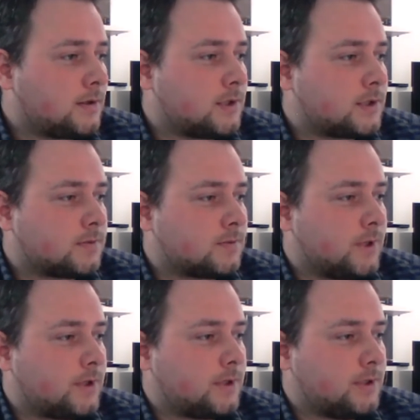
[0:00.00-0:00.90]
there's
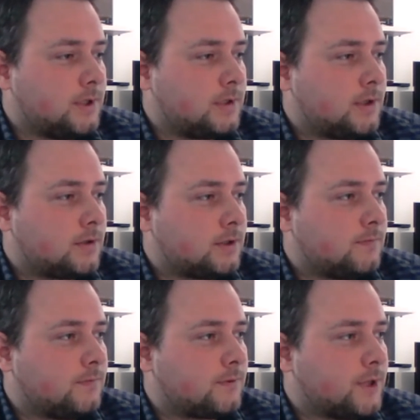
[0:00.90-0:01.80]
very detailed
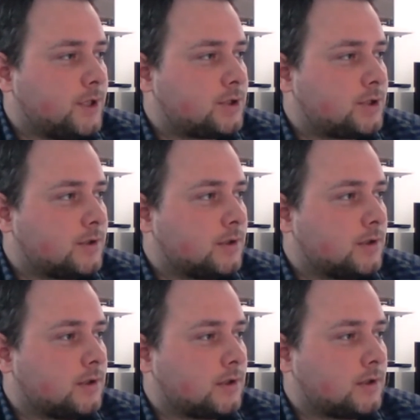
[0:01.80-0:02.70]
information
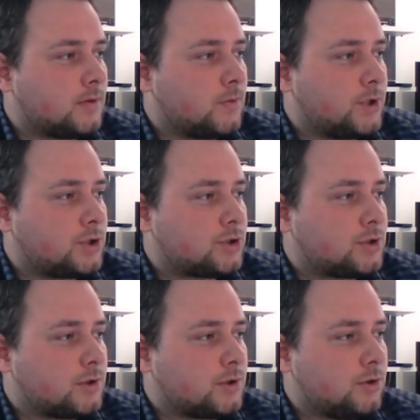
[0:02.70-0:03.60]

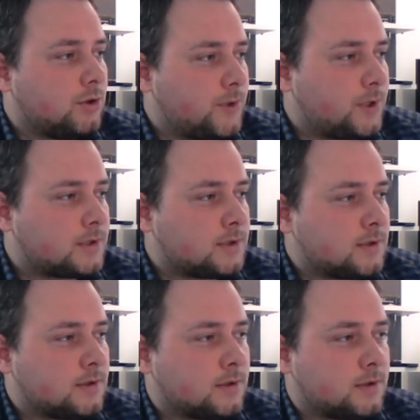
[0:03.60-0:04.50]
which
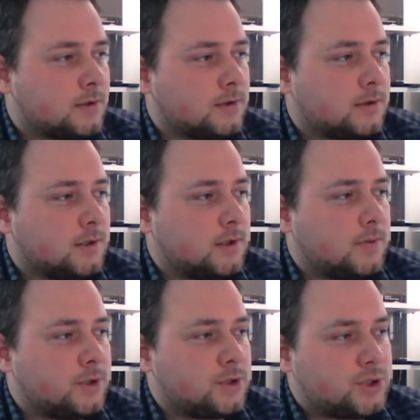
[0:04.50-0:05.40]
topics,
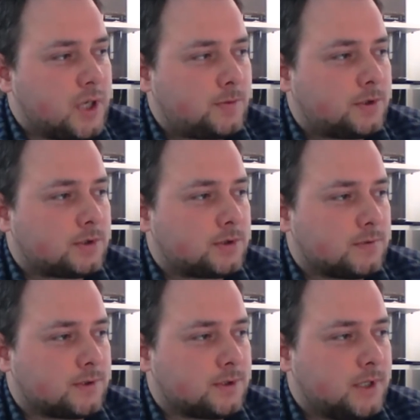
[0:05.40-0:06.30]
which chapters
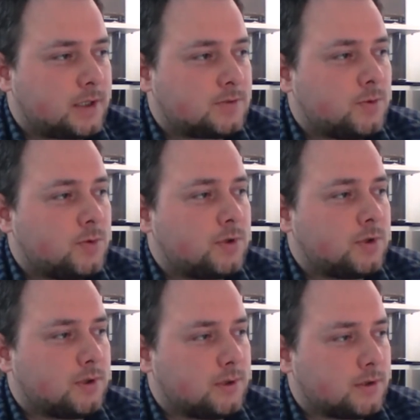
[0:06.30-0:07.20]
of the textbook
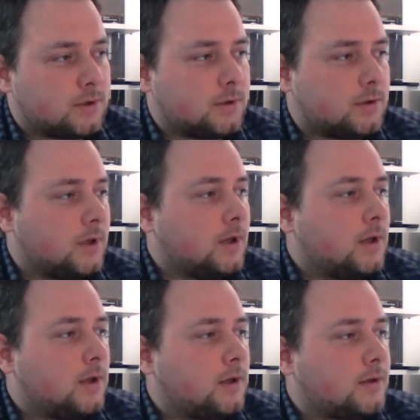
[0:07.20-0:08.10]

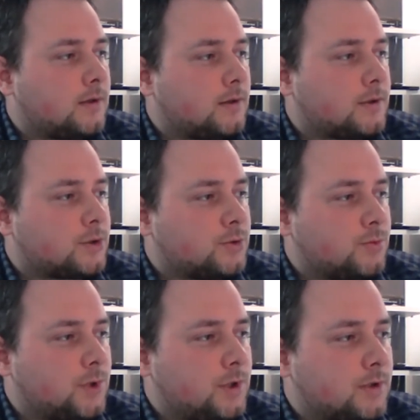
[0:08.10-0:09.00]

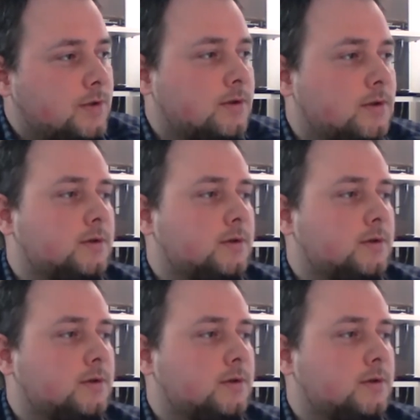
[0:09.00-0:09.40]
should be